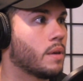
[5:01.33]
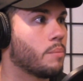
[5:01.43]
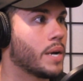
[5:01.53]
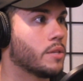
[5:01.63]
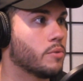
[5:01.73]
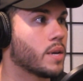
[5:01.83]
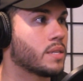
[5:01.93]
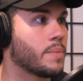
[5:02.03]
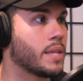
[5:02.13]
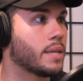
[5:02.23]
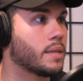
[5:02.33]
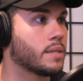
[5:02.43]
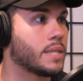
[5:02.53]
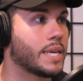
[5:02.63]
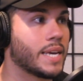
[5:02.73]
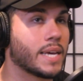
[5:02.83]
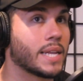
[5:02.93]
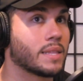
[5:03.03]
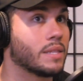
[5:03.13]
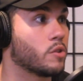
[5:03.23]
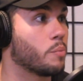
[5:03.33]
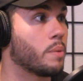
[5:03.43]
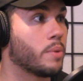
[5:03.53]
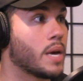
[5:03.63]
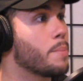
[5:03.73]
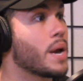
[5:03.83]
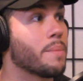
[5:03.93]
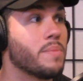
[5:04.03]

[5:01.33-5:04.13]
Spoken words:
by doing something like this, like getting like the little people that might have